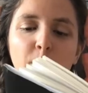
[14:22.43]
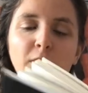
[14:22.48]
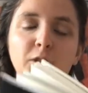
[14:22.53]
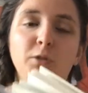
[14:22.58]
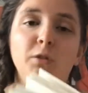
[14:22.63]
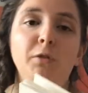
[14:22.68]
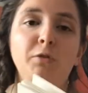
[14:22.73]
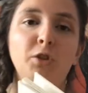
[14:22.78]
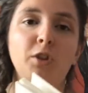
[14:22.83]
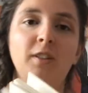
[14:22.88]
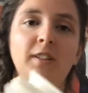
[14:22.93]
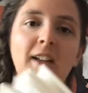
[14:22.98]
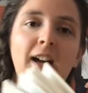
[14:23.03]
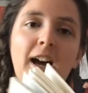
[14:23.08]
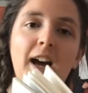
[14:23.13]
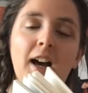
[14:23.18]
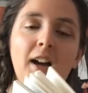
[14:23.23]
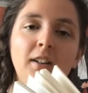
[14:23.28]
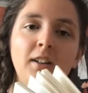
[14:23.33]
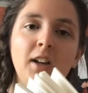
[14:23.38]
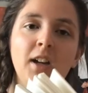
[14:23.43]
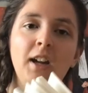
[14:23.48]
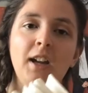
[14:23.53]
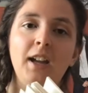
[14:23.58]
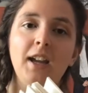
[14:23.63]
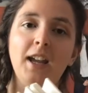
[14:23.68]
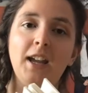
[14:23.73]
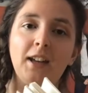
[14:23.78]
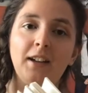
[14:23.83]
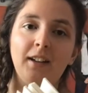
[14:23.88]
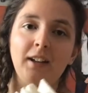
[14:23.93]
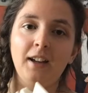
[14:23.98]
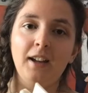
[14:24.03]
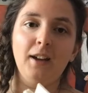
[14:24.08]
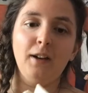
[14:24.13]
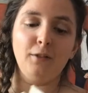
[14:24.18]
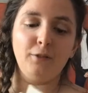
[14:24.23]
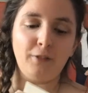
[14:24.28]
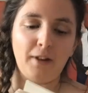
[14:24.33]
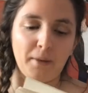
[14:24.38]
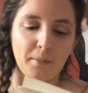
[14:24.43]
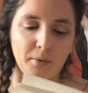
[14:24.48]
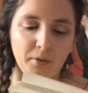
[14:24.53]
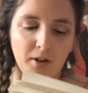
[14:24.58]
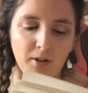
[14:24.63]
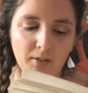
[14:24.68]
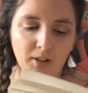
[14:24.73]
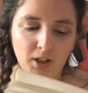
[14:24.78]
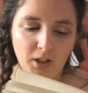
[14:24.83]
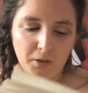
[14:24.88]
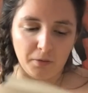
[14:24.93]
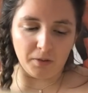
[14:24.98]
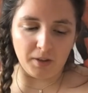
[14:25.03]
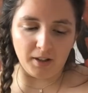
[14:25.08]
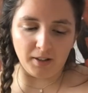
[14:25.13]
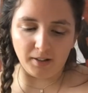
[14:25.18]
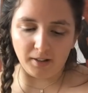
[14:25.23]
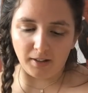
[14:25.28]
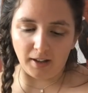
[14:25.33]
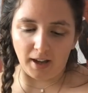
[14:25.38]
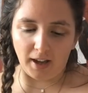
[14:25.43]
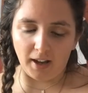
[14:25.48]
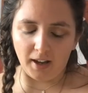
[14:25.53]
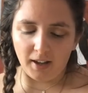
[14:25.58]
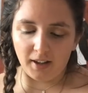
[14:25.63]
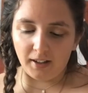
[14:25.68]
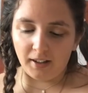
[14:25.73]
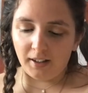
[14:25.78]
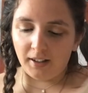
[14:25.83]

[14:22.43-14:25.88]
which we've just had in February of this year.